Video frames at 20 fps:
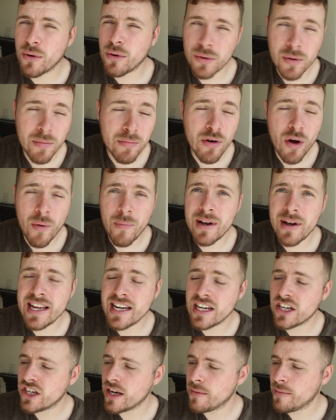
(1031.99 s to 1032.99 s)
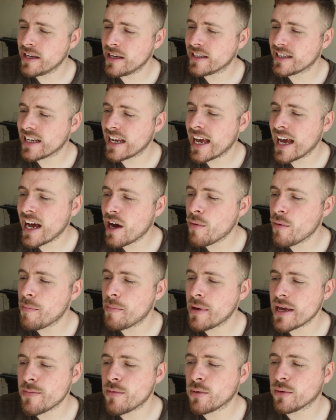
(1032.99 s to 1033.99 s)
or the proper leadership, is to help
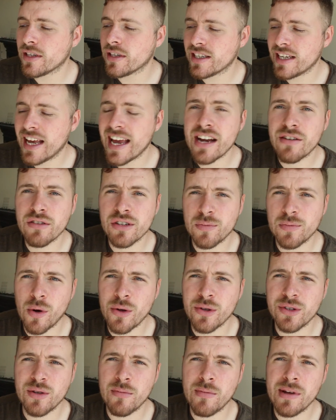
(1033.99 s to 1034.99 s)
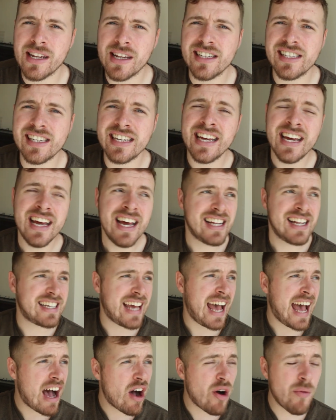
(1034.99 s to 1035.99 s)
people to take responsibility, to
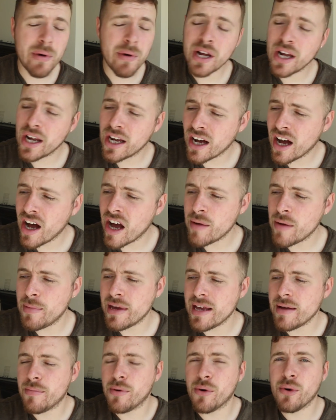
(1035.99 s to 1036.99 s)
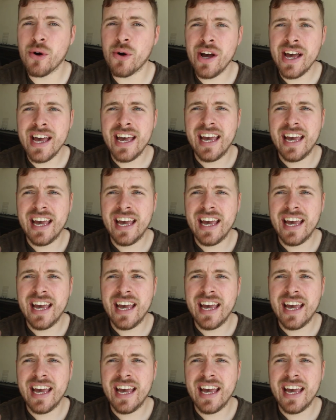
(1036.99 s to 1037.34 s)
help and guide people